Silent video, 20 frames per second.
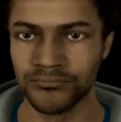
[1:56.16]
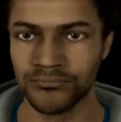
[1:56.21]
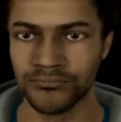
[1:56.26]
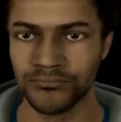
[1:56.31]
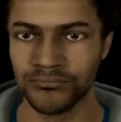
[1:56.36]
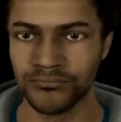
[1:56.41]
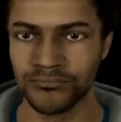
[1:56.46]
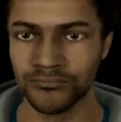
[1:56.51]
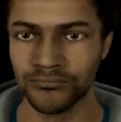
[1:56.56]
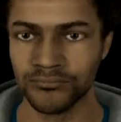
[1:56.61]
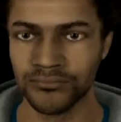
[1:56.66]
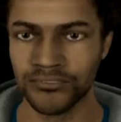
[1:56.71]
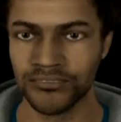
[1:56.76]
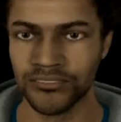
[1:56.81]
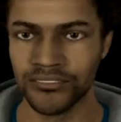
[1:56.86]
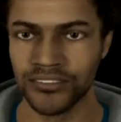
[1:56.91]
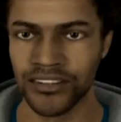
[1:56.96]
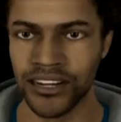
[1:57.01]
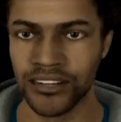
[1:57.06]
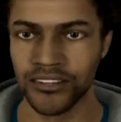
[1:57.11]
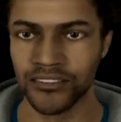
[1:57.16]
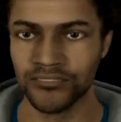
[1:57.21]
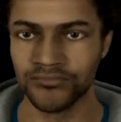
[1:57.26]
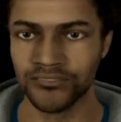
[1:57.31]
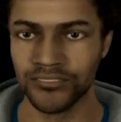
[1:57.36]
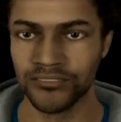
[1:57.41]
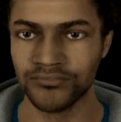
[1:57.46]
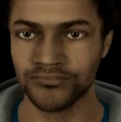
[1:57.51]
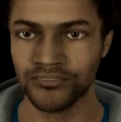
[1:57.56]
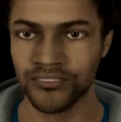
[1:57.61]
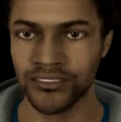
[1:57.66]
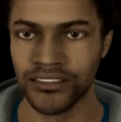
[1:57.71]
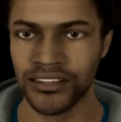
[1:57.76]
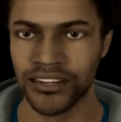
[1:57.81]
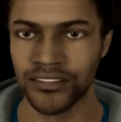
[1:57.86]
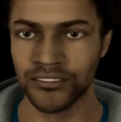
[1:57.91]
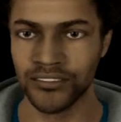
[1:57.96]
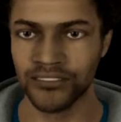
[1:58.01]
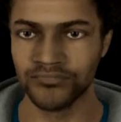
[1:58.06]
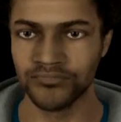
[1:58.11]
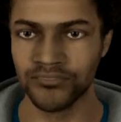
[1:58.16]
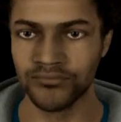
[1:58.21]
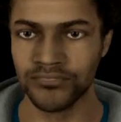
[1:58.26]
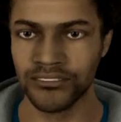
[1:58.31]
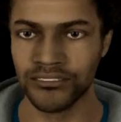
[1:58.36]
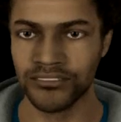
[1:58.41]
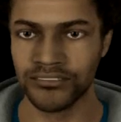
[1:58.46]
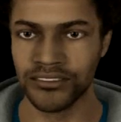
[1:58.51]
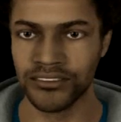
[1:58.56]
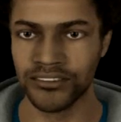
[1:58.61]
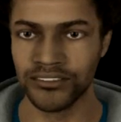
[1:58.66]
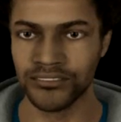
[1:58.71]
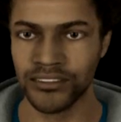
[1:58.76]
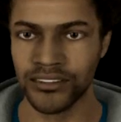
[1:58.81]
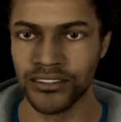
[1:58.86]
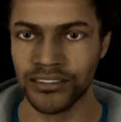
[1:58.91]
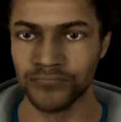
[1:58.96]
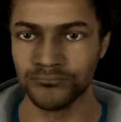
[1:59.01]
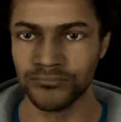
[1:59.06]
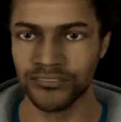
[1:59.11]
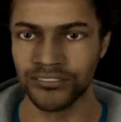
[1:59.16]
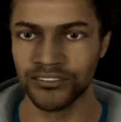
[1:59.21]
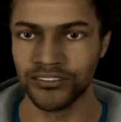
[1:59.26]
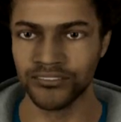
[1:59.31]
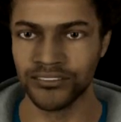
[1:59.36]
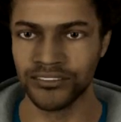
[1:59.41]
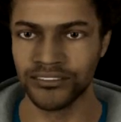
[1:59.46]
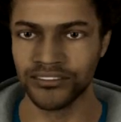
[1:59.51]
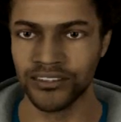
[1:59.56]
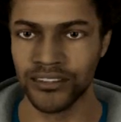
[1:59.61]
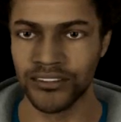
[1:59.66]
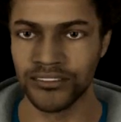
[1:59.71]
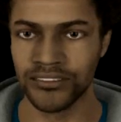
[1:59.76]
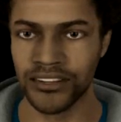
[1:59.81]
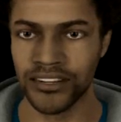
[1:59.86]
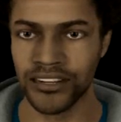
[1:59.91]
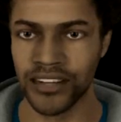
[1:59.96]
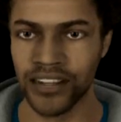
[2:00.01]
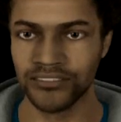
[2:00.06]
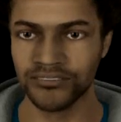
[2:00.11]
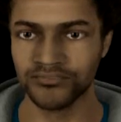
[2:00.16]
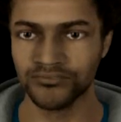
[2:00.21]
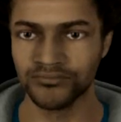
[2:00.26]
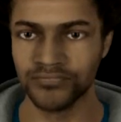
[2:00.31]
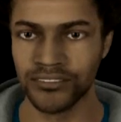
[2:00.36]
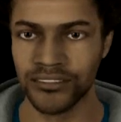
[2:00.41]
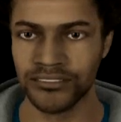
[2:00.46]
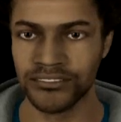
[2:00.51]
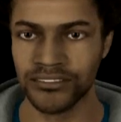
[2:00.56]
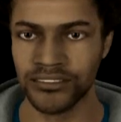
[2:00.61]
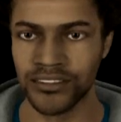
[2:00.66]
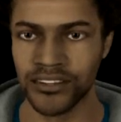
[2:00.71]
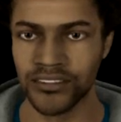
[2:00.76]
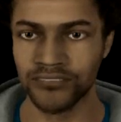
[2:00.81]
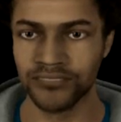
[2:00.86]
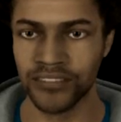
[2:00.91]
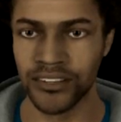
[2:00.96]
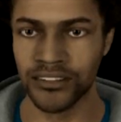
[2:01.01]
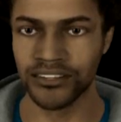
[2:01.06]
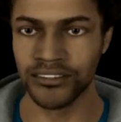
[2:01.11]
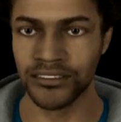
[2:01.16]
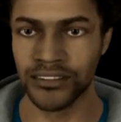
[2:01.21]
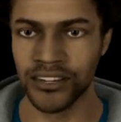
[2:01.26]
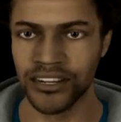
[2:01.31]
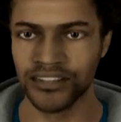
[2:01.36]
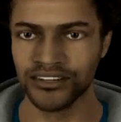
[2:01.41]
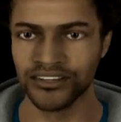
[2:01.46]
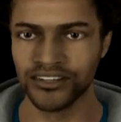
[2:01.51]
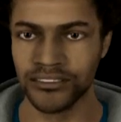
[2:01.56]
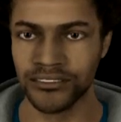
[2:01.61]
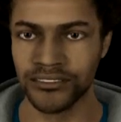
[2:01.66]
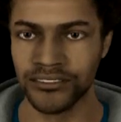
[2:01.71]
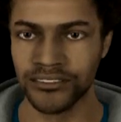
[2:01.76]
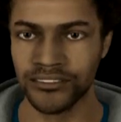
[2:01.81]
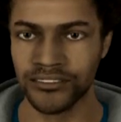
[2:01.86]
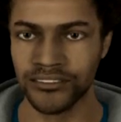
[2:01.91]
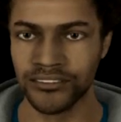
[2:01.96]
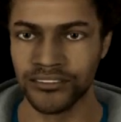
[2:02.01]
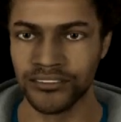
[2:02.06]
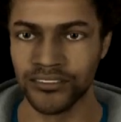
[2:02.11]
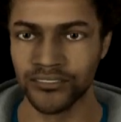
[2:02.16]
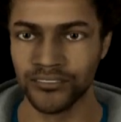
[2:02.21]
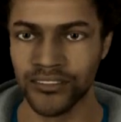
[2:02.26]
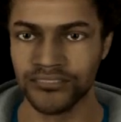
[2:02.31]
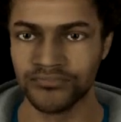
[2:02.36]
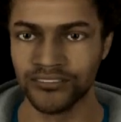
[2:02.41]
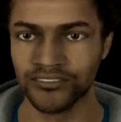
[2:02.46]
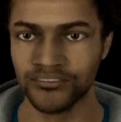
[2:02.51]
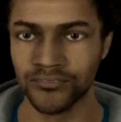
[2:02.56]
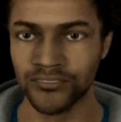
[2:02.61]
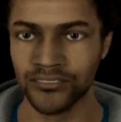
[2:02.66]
Between 1944 and 1956, 8 million returning veterans received debt free education, low interest